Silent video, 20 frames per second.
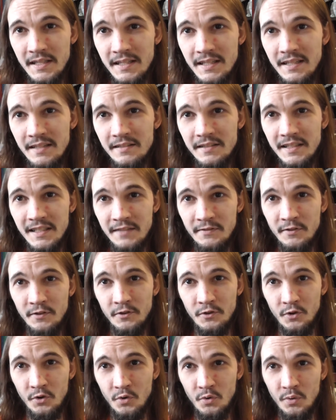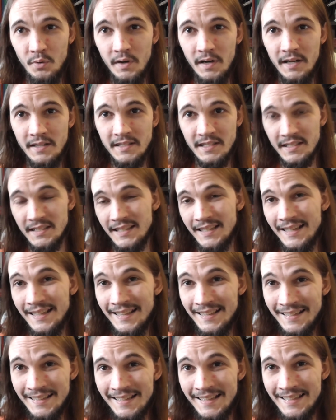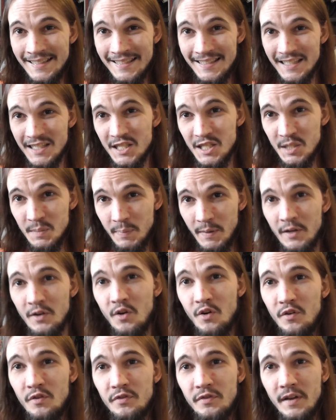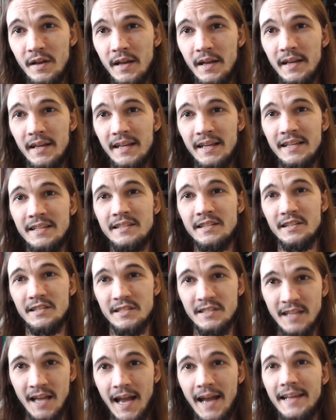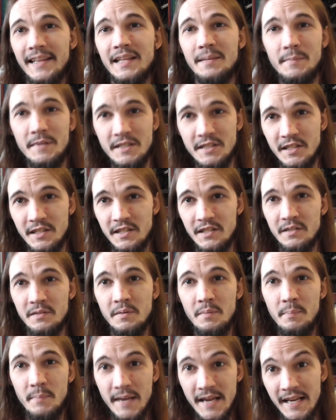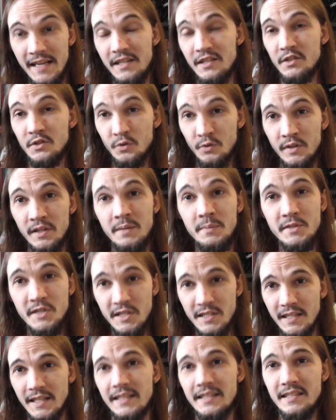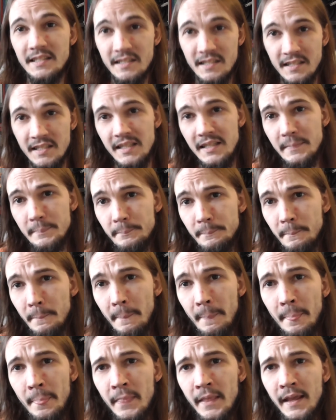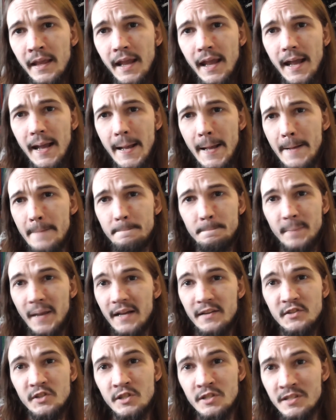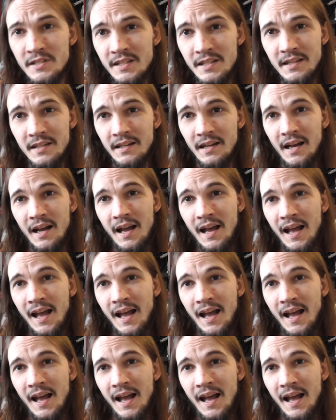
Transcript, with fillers: in here, even though, as I say, it isn't a spin-off. It does tie them into the, the main story, which is nice to see. Um, and just a,